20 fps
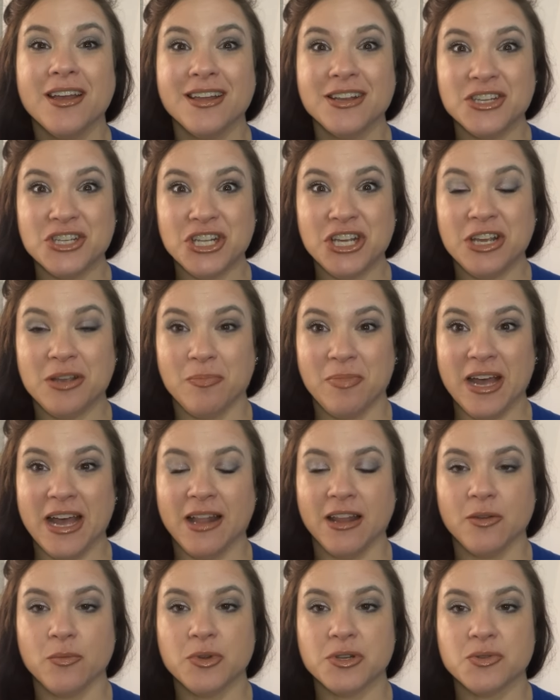cheek
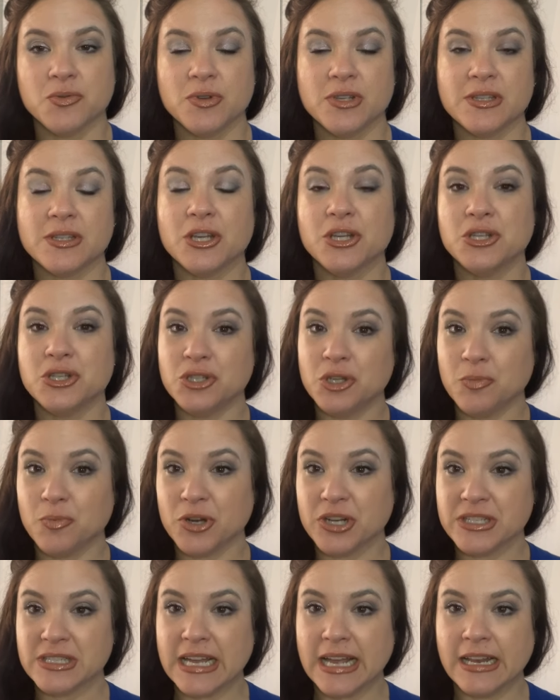palette, which was super
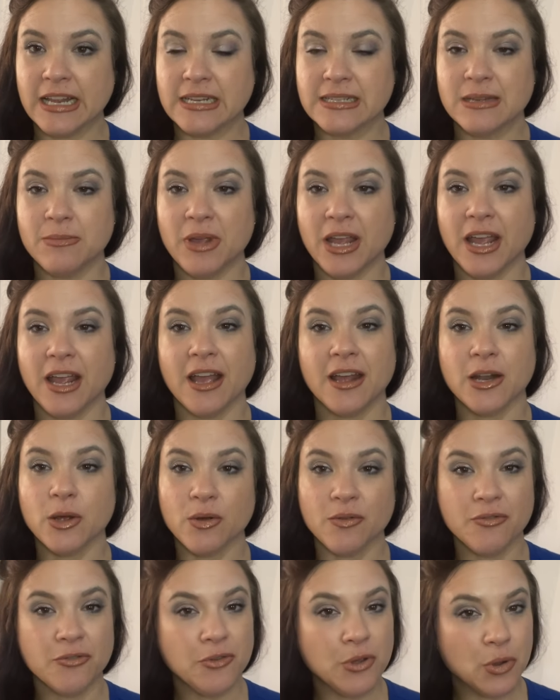exciting to me. I know
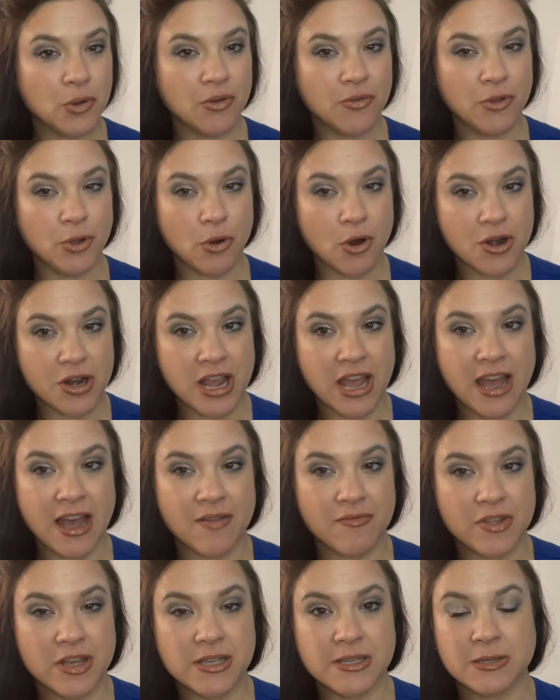a few of you already
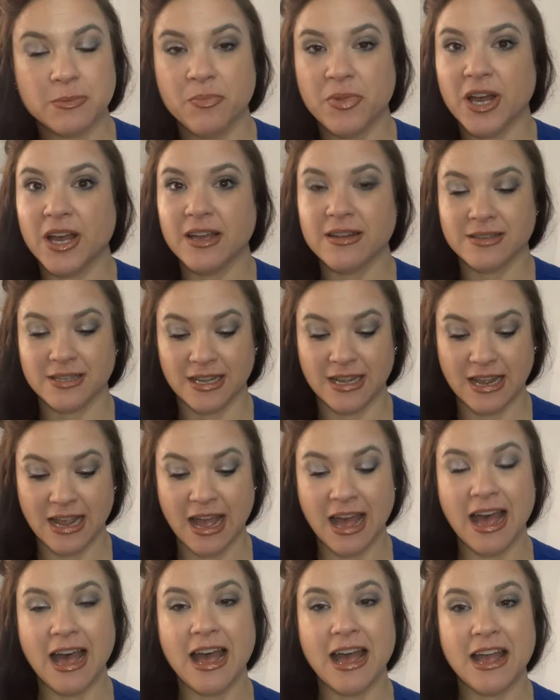have this, but
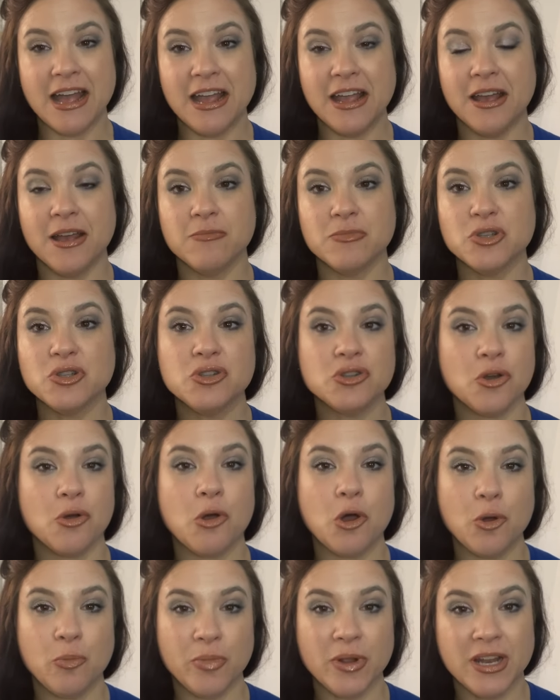I am so
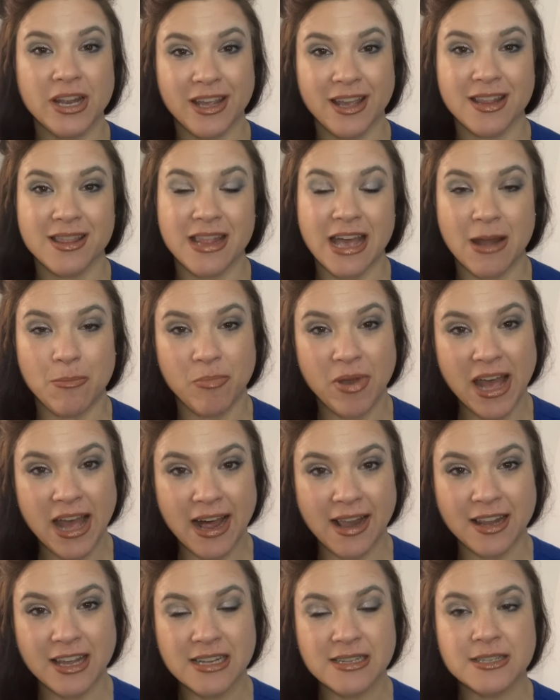hoping to get that
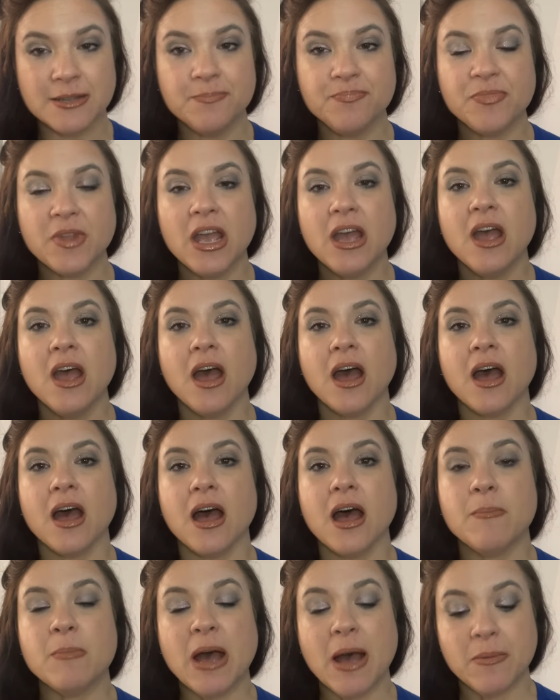palette.
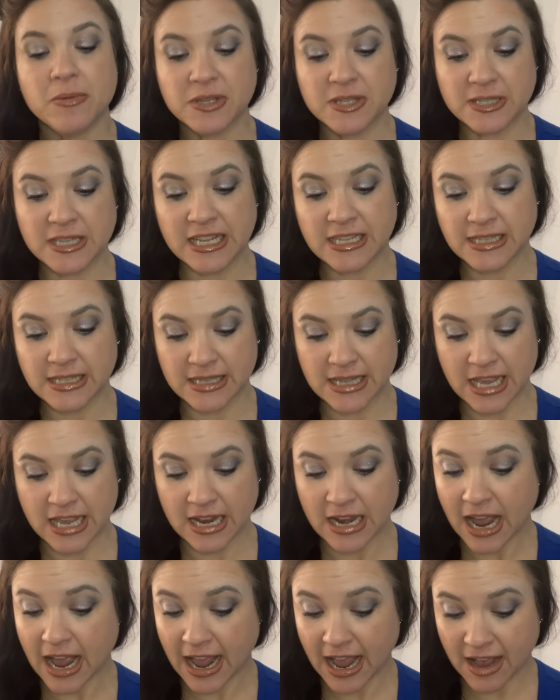Um, since
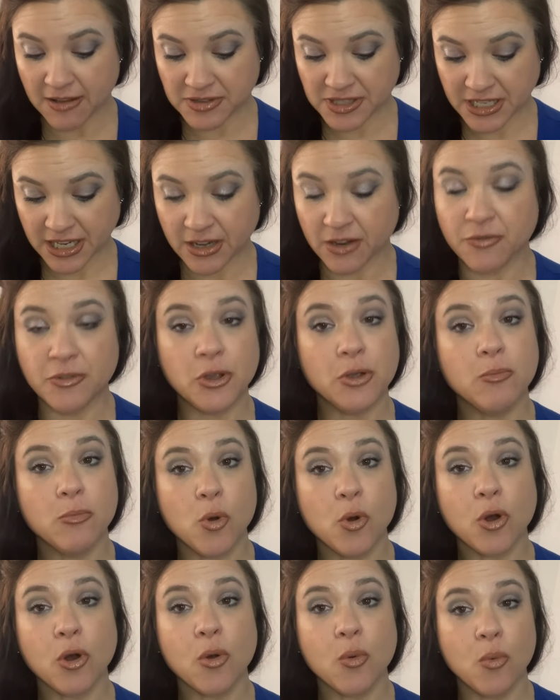then, I have seen a few
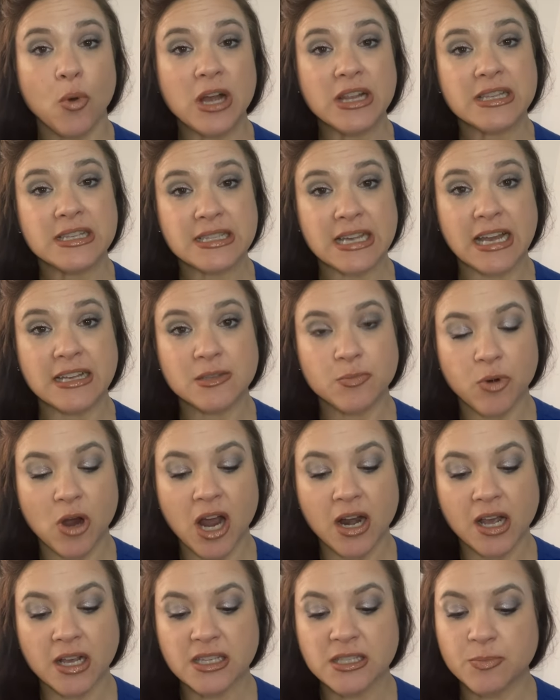more one size
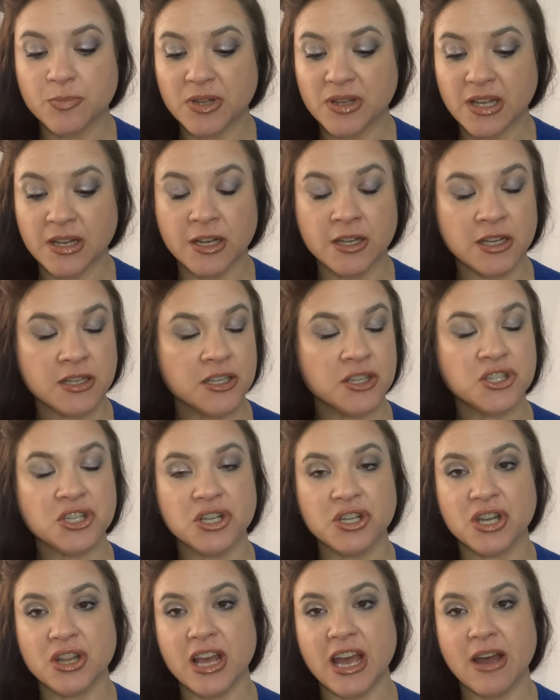products, but then in
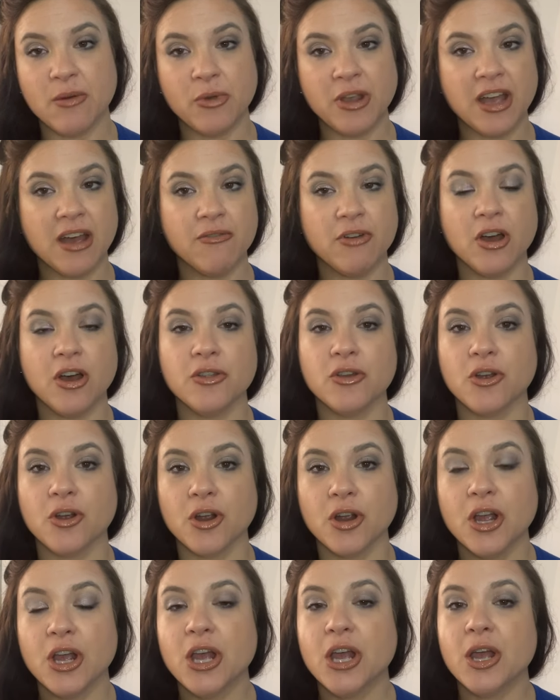addition to that, we have
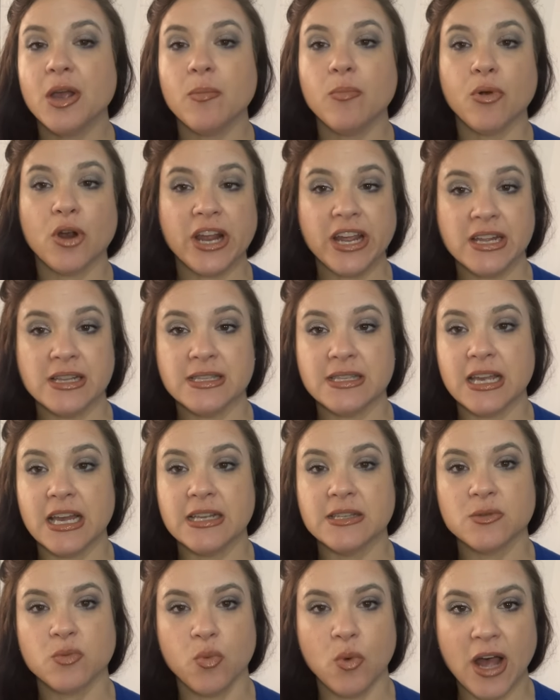other brands
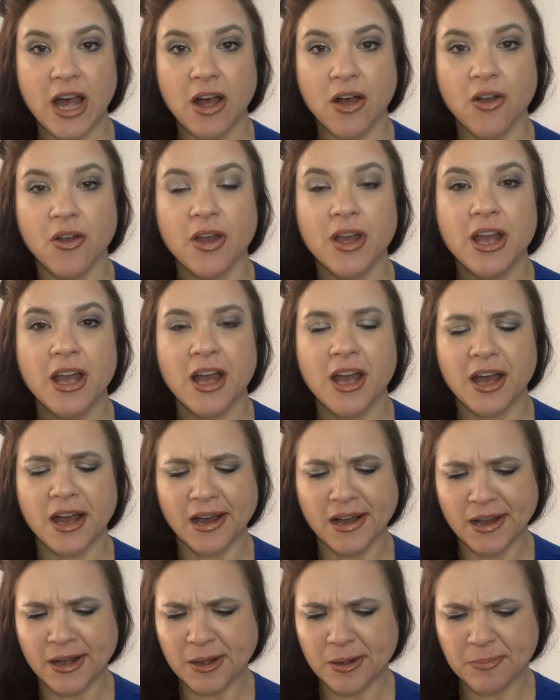as well.
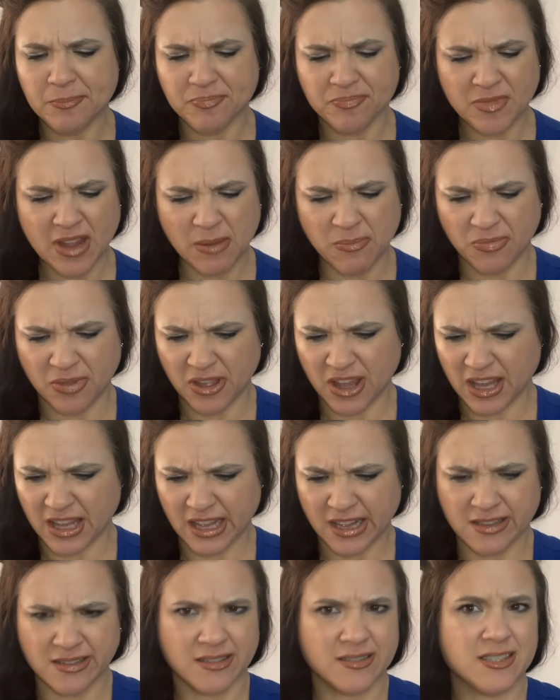Um, I'm
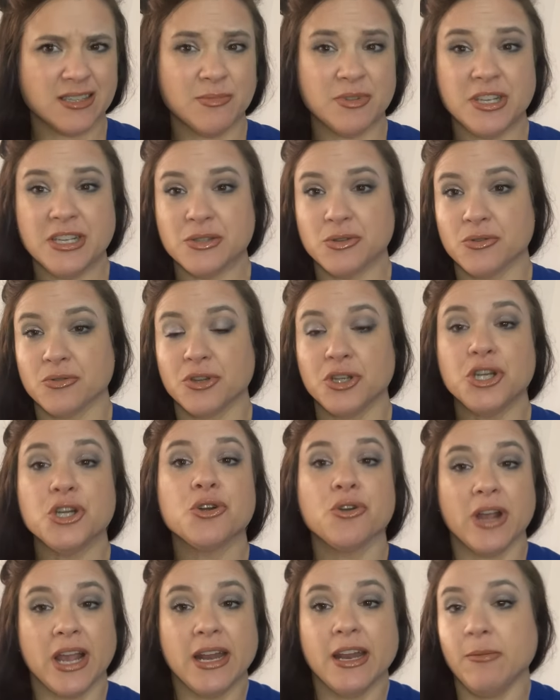thinking some of these are
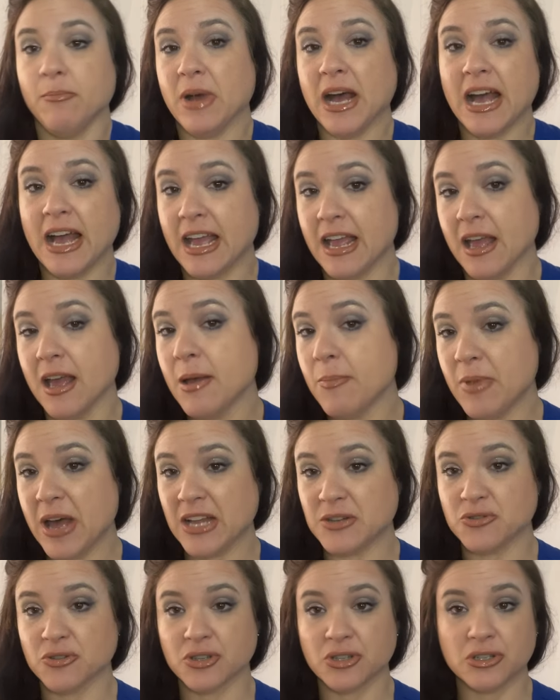curated by
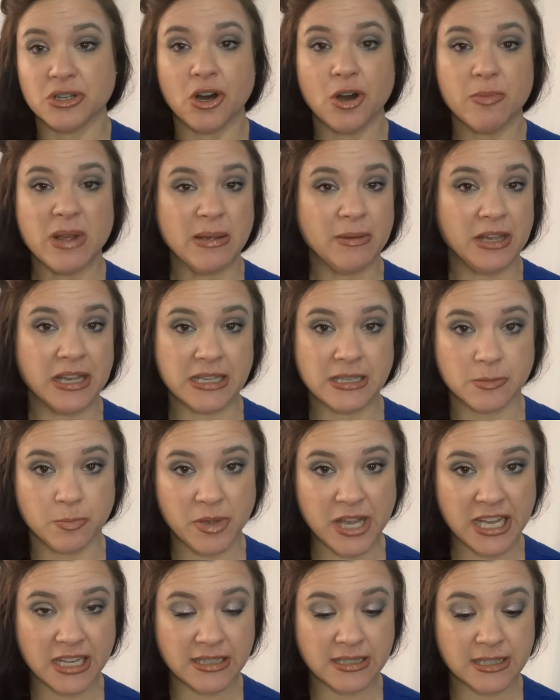Patrick Starr, maybe his
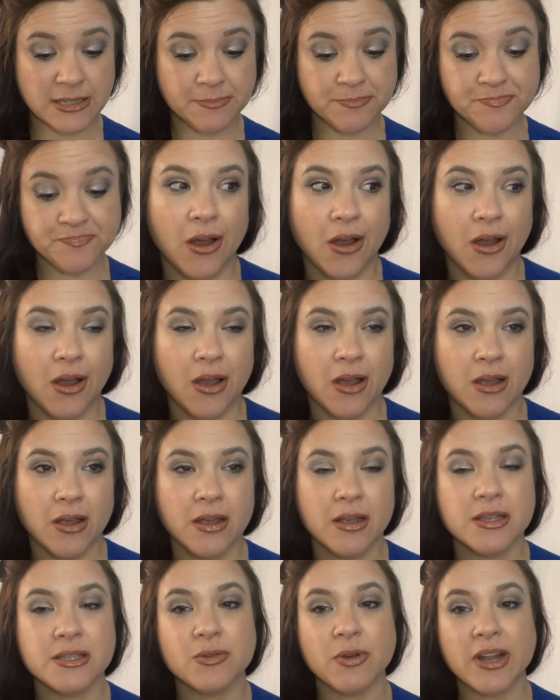picks.
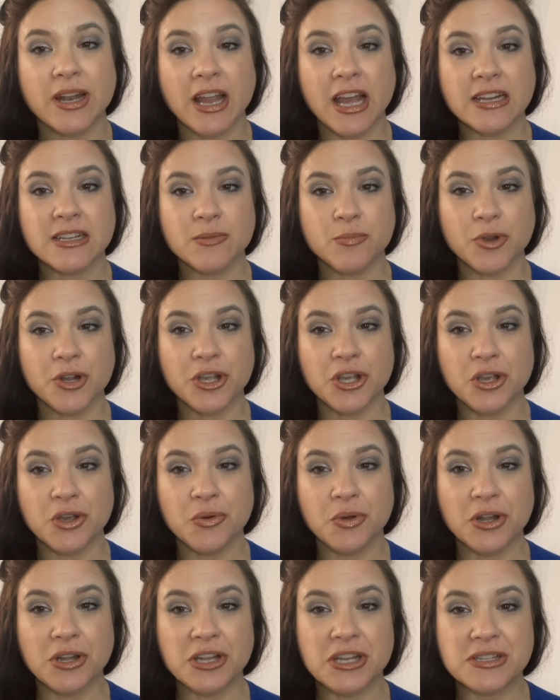So I'd like to bring
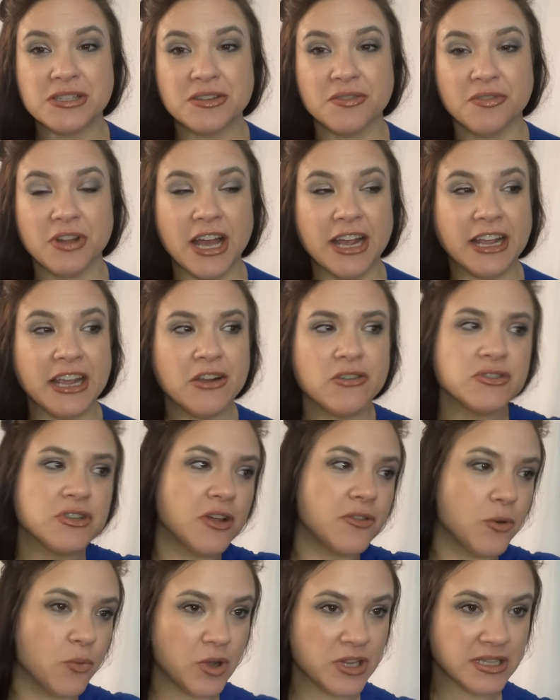you a list of like, here's all
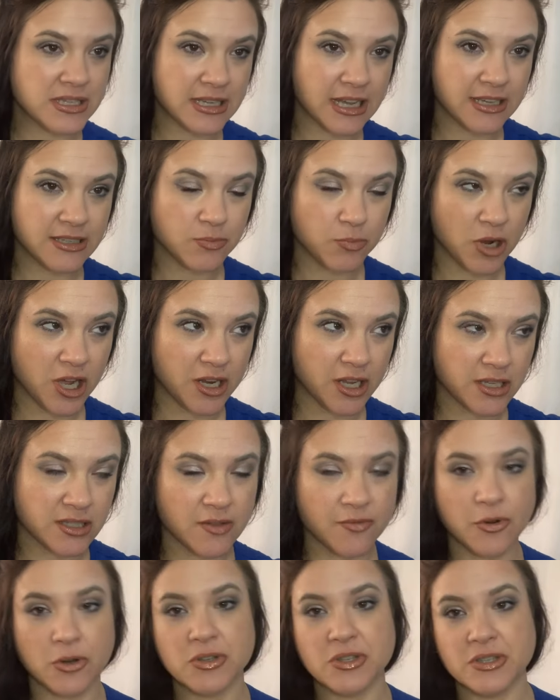the one size products
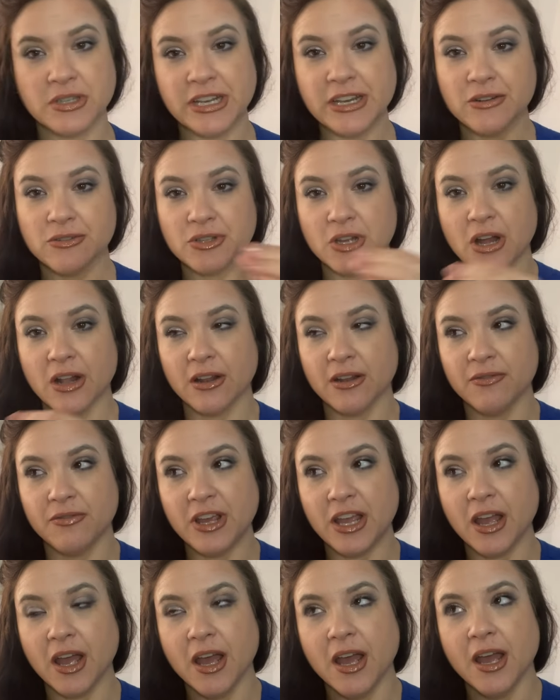versus here's all of
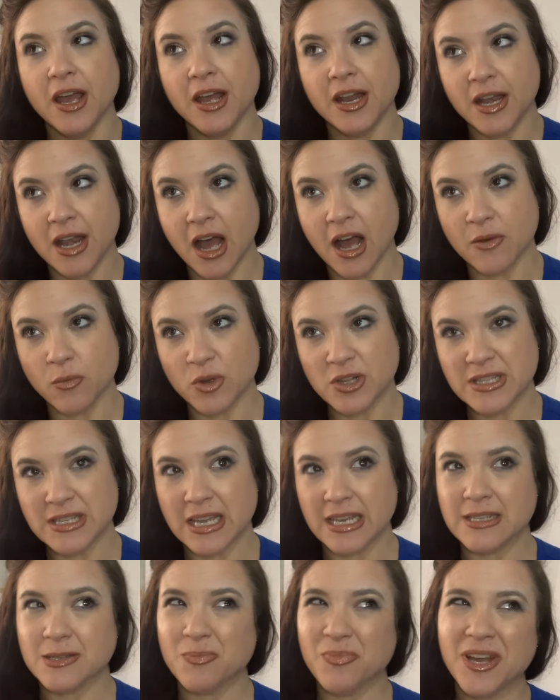the non one
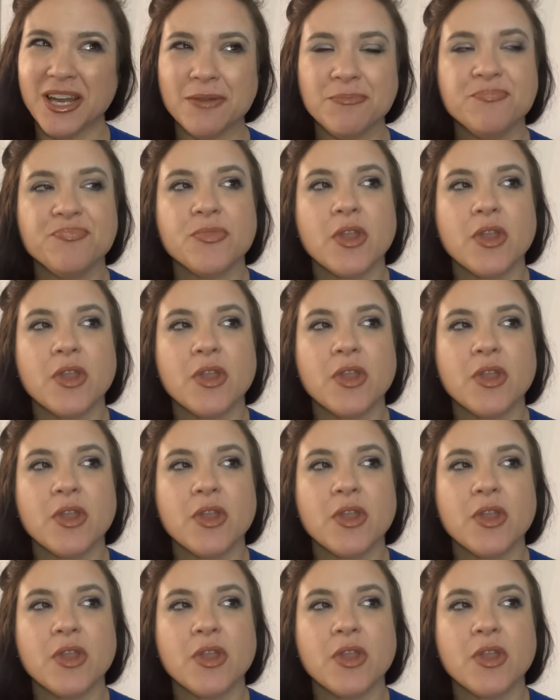size, but